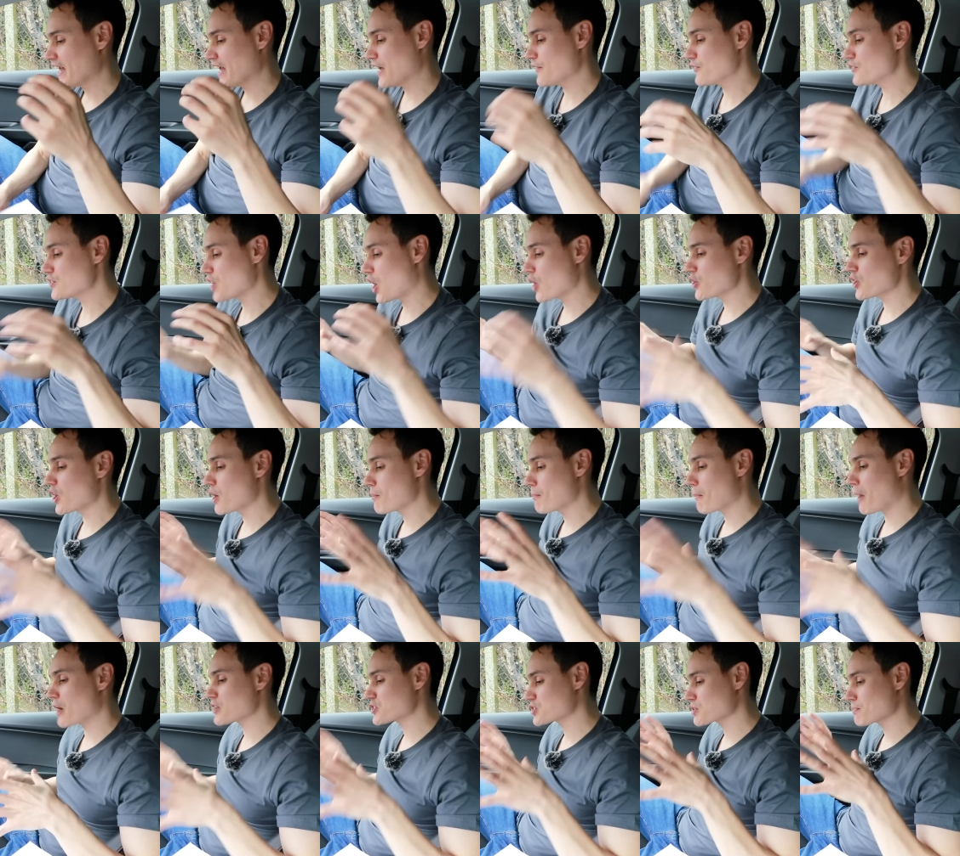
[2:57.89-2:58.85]
If you don't know
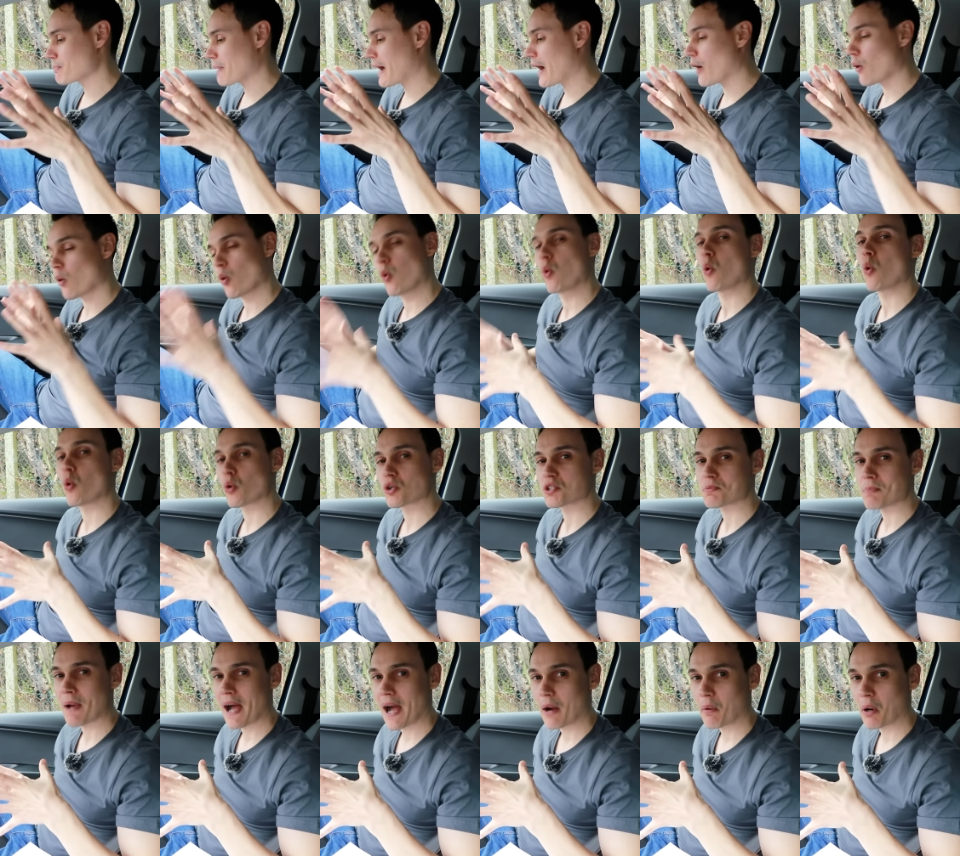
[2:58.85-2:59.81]
much about
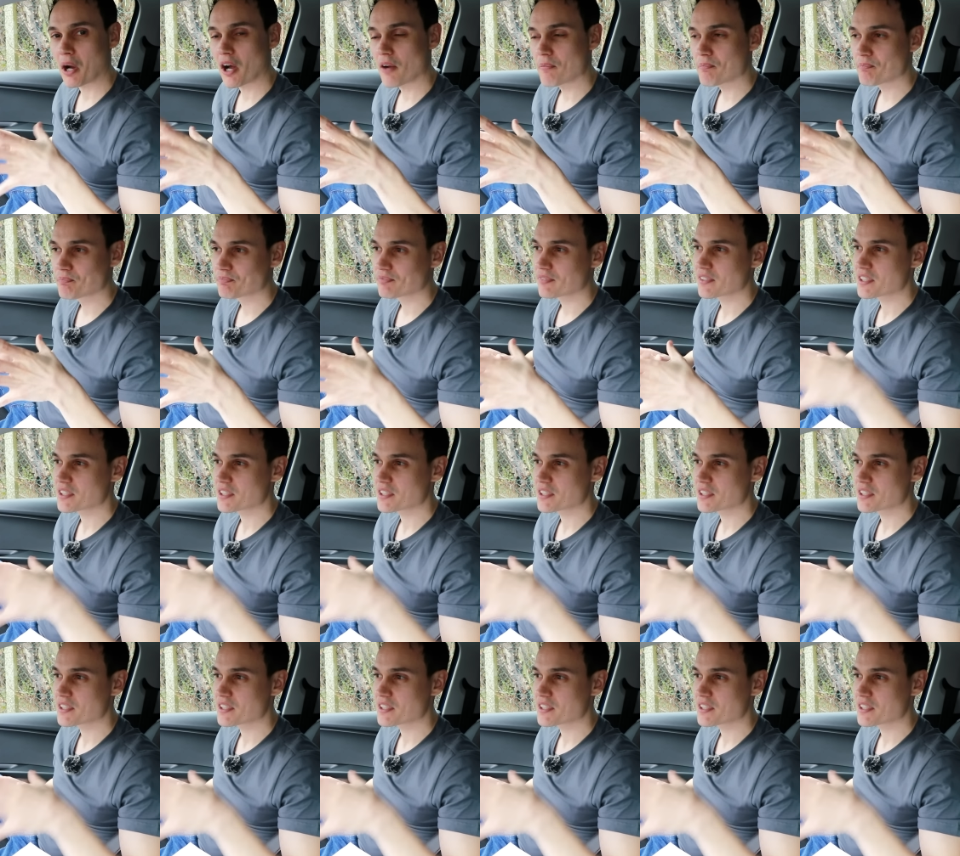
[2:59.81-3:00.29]
horsepower,